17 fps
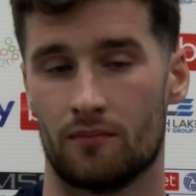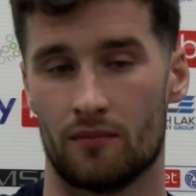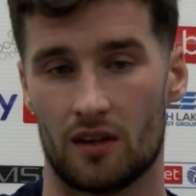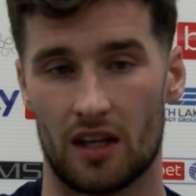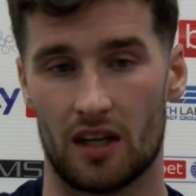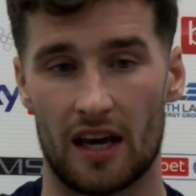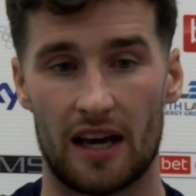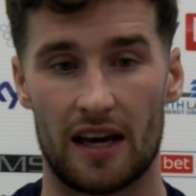
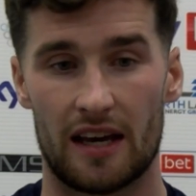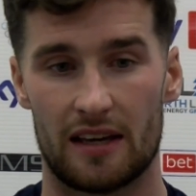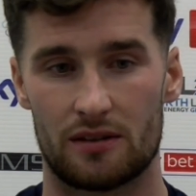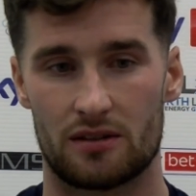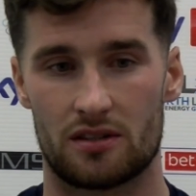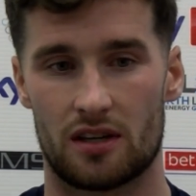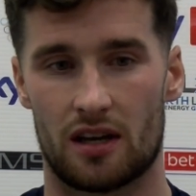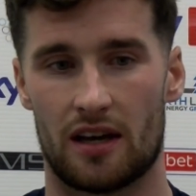Yeah,
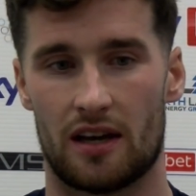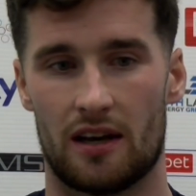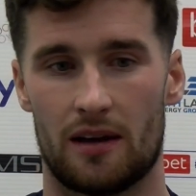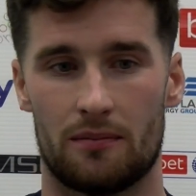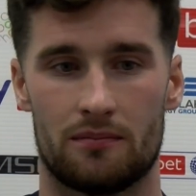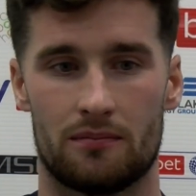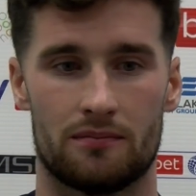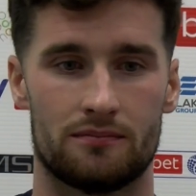it's
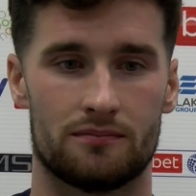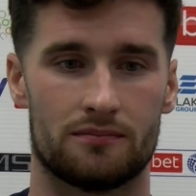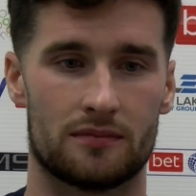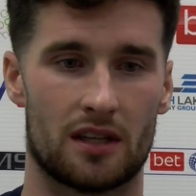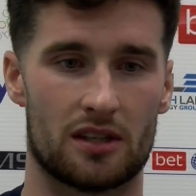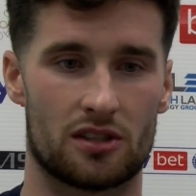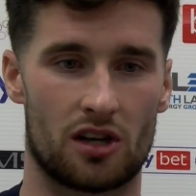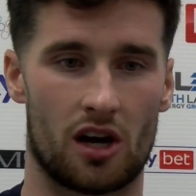a
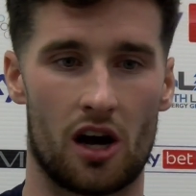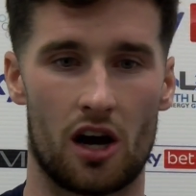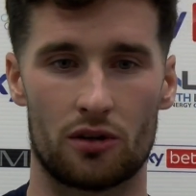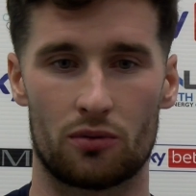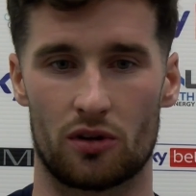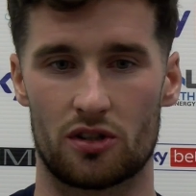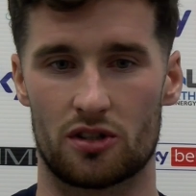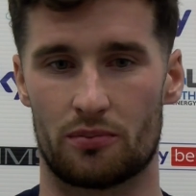hard
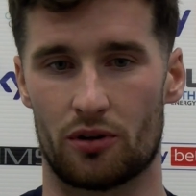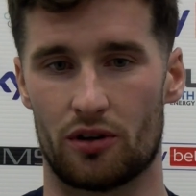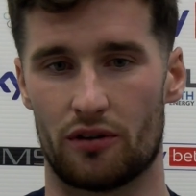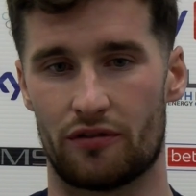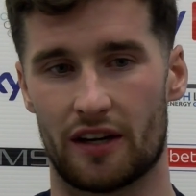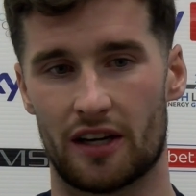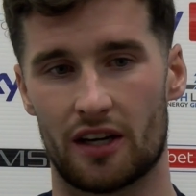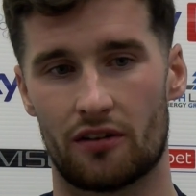one to put your
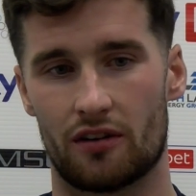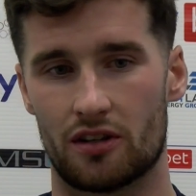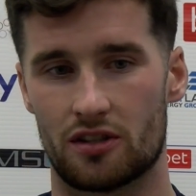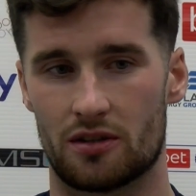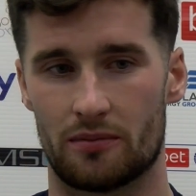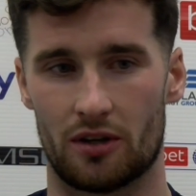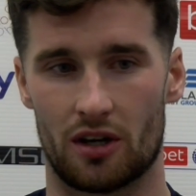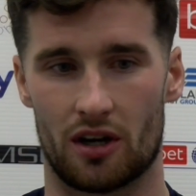finger on,
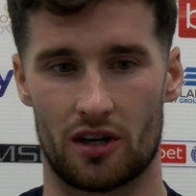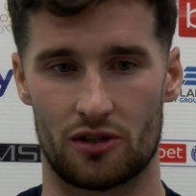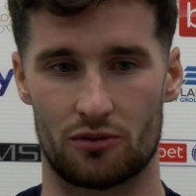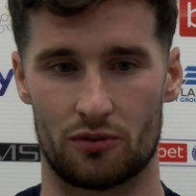to be honest.